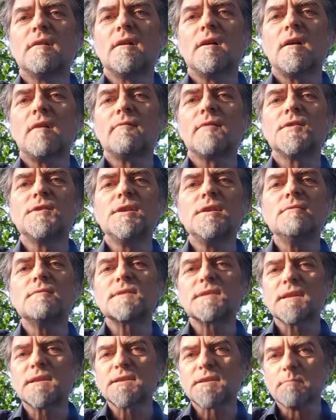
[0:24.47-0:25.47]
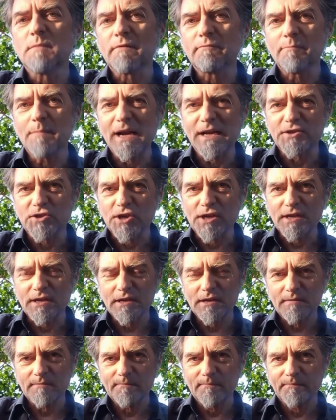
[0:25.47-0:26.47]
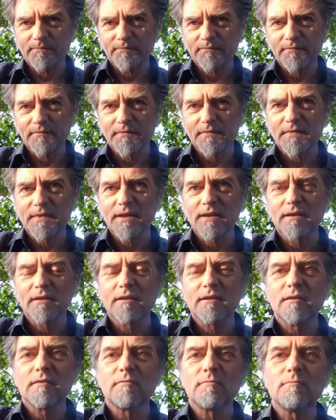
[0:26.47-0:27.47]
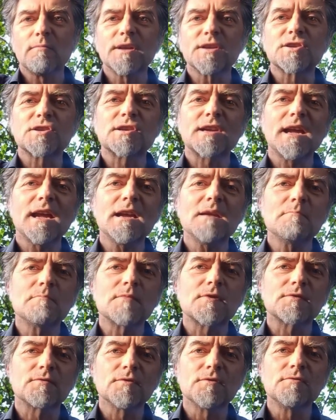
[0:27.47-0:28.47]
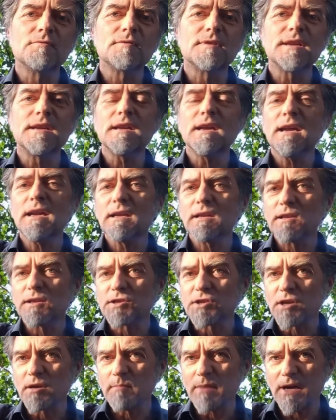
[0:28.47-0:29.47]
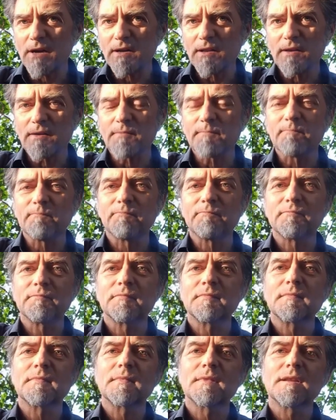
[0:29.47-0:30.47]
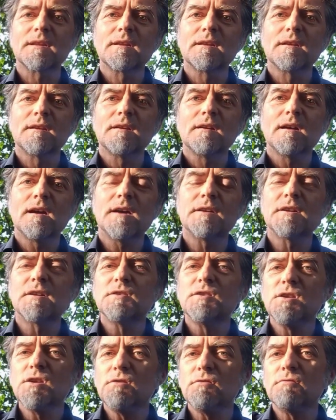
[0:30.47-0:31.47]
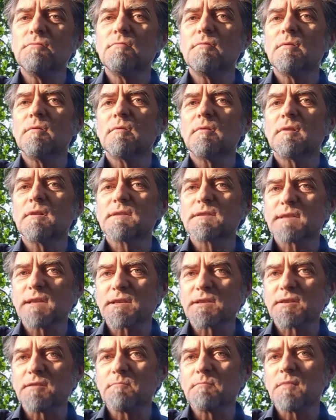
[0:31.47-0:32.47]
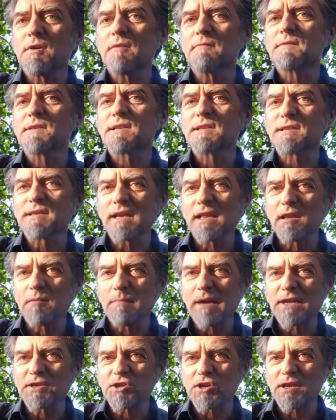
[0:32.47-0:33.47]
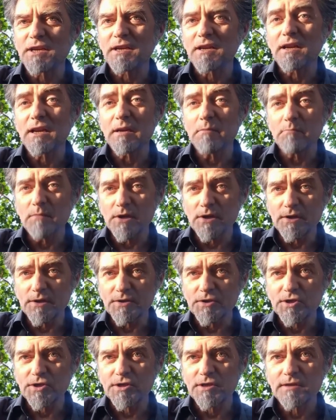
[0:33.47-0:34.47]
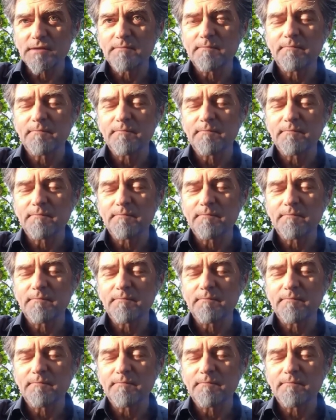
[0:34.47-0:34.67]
of a new system of magic, which came through the English Qaballa, and a new system of Stellar Magick emerged.